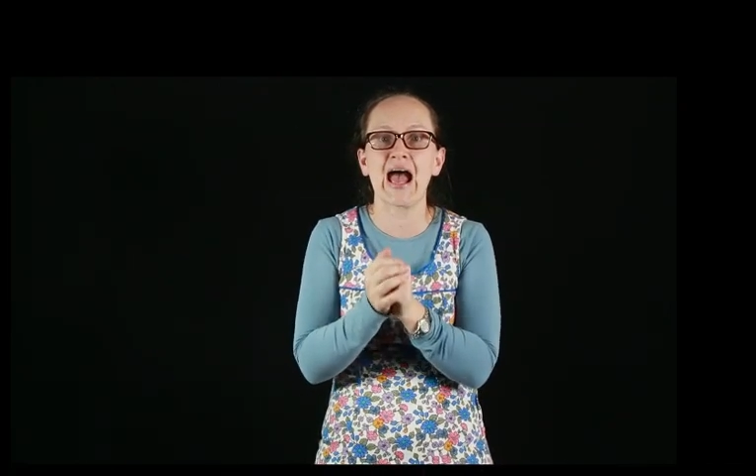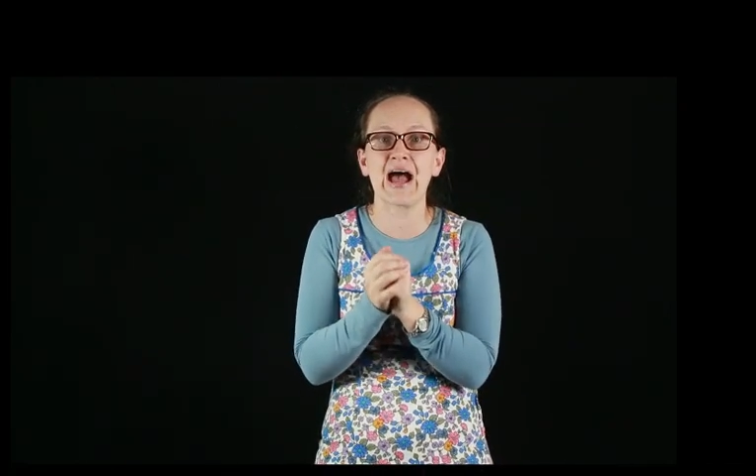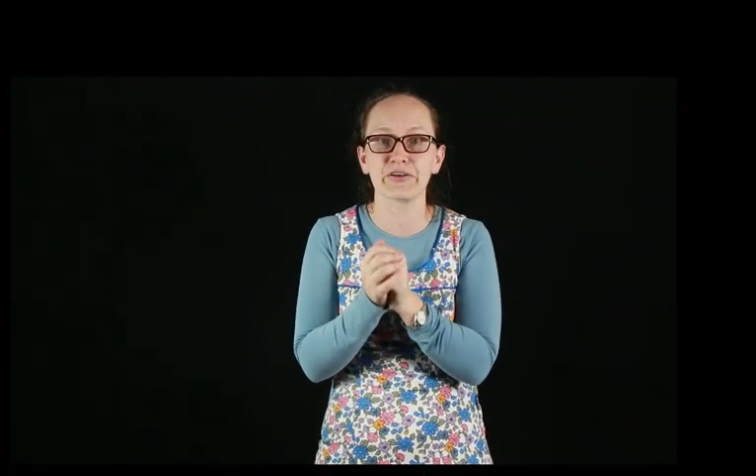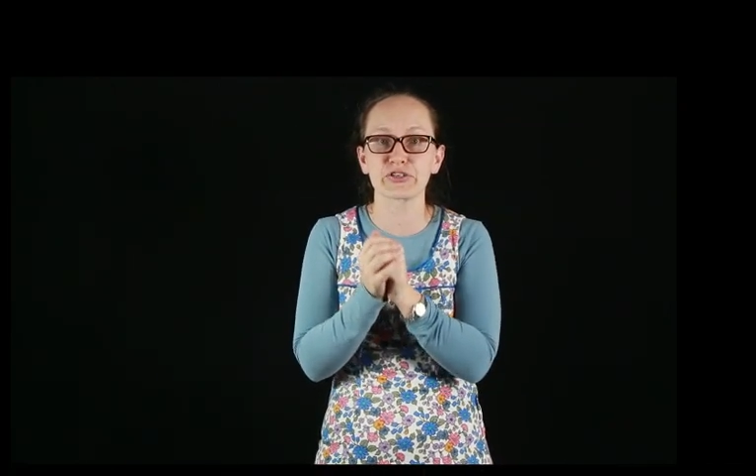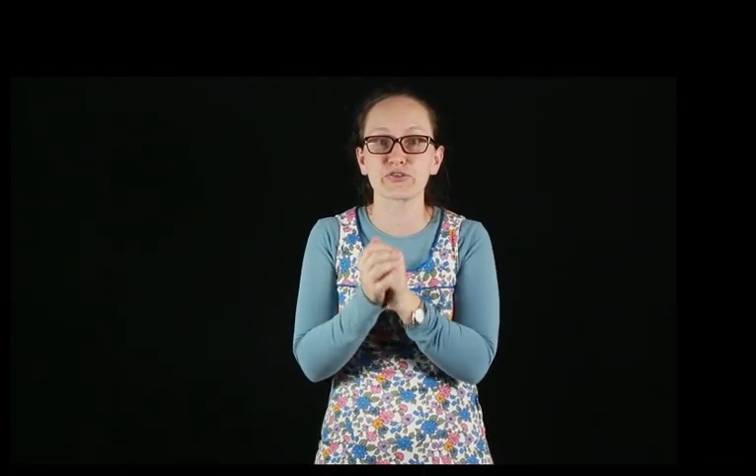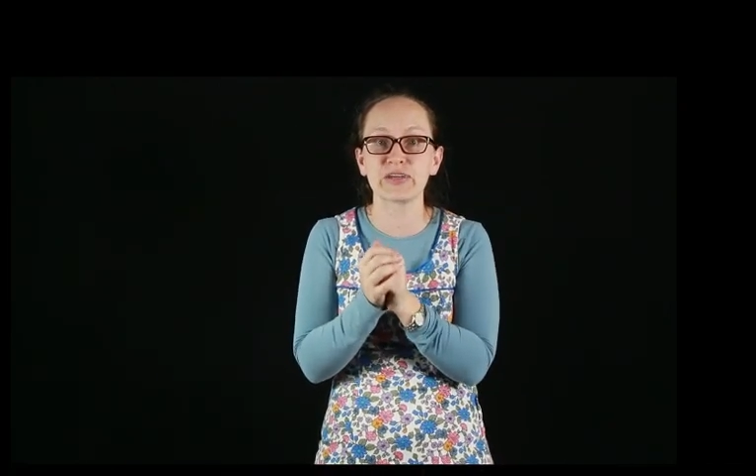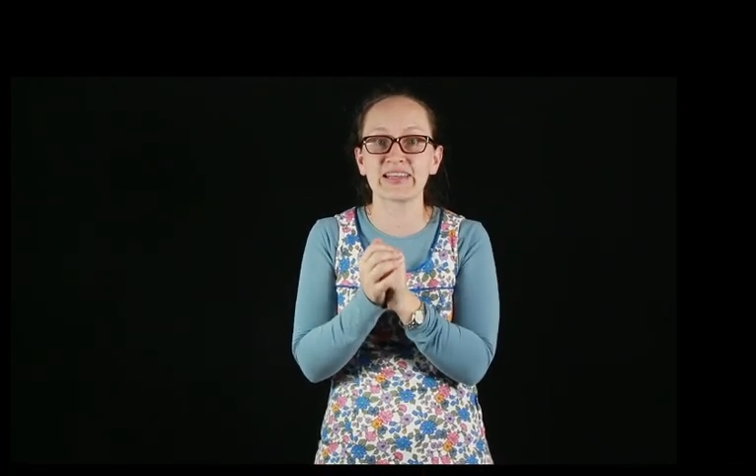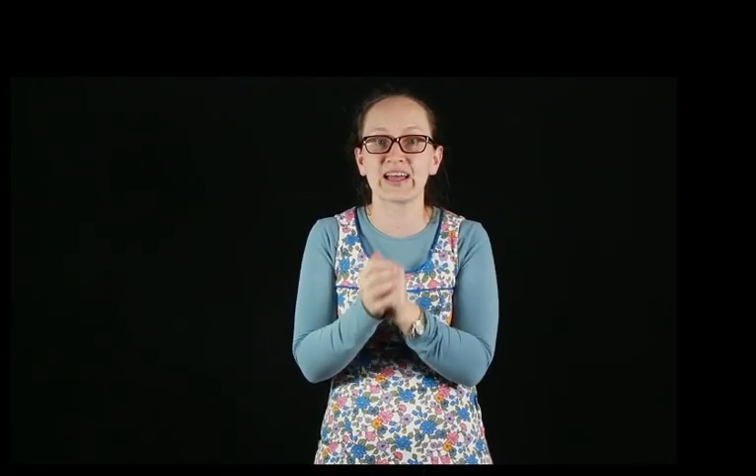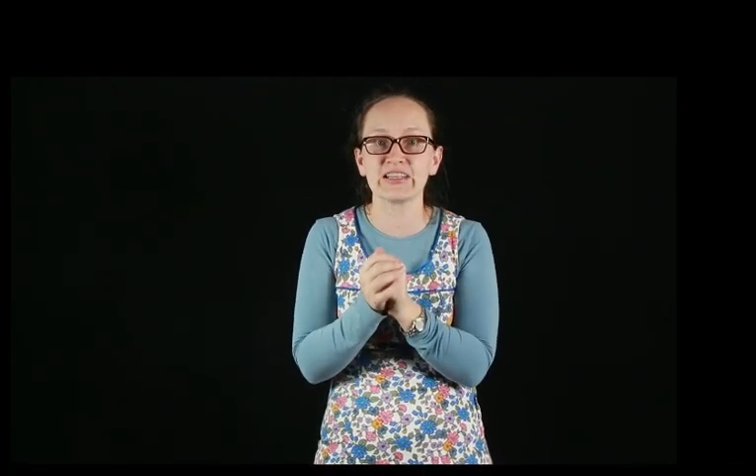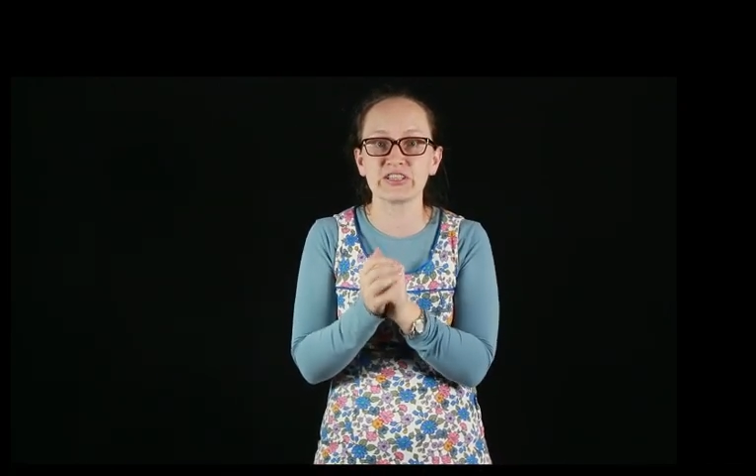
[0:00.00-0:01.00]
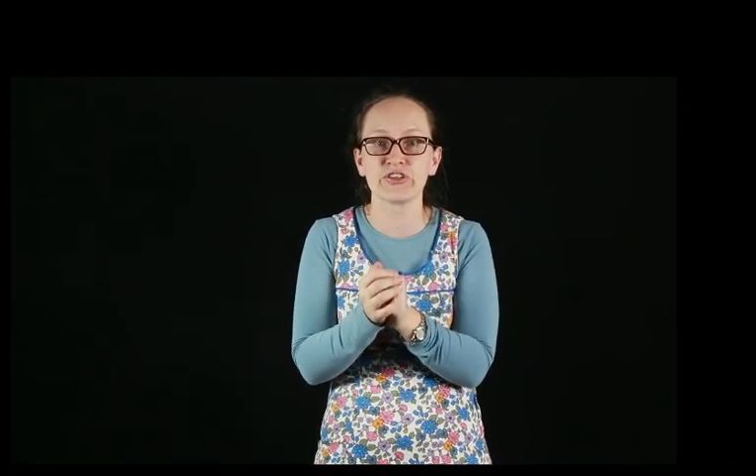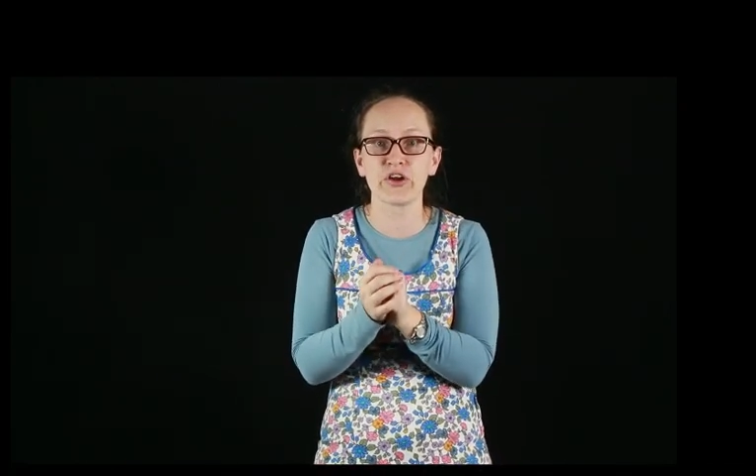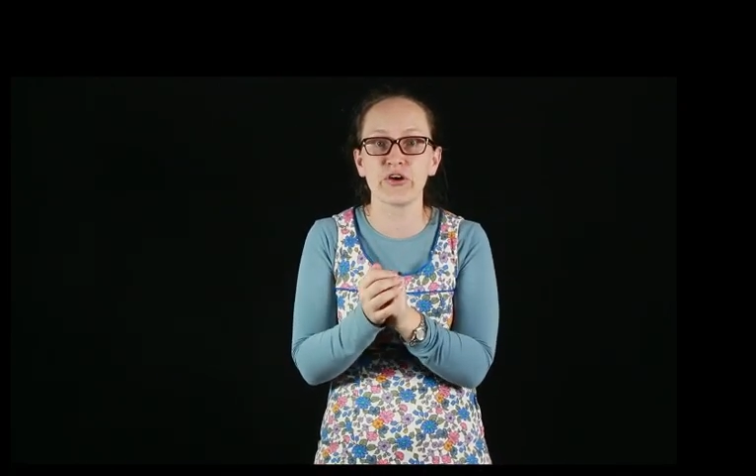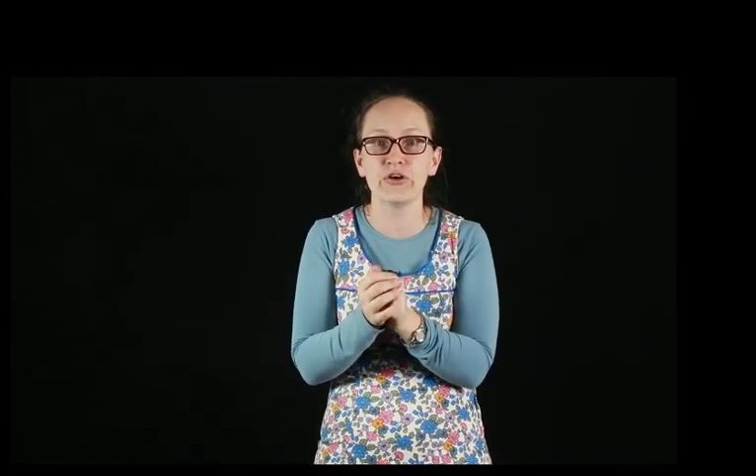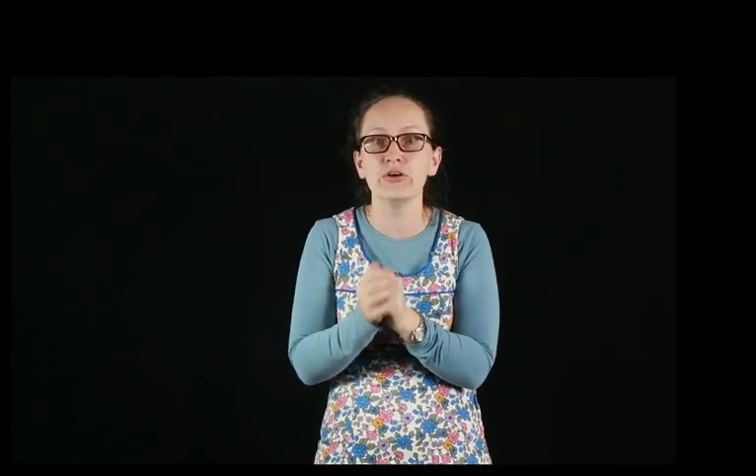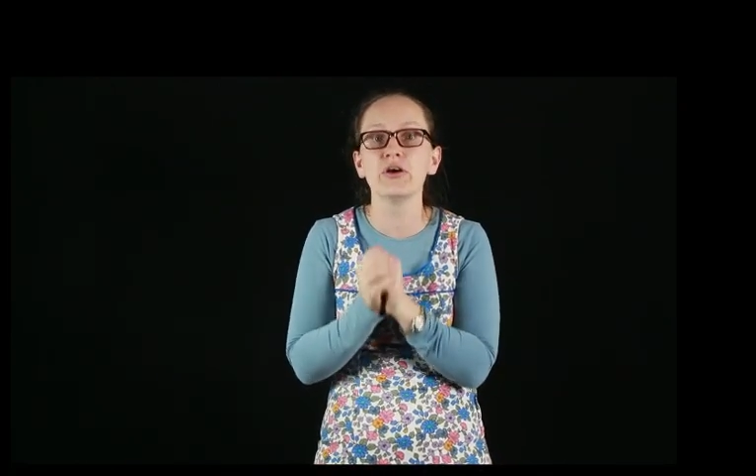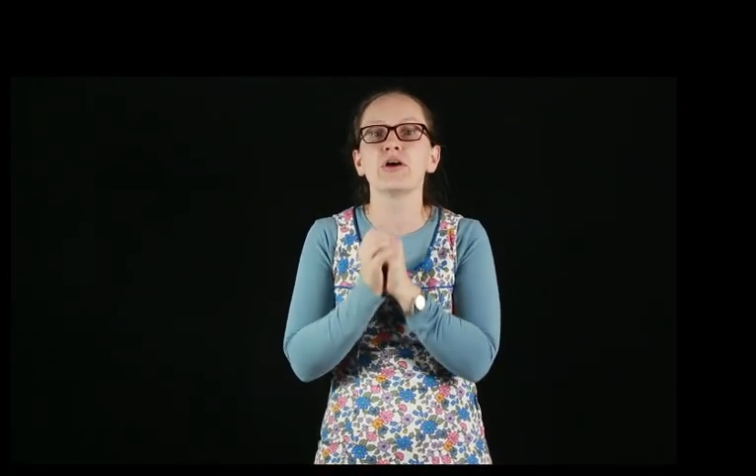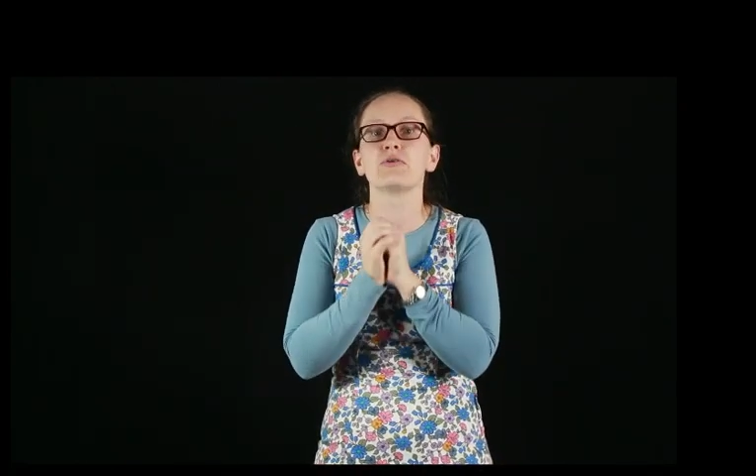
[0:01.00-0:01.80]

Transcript: how streetlights know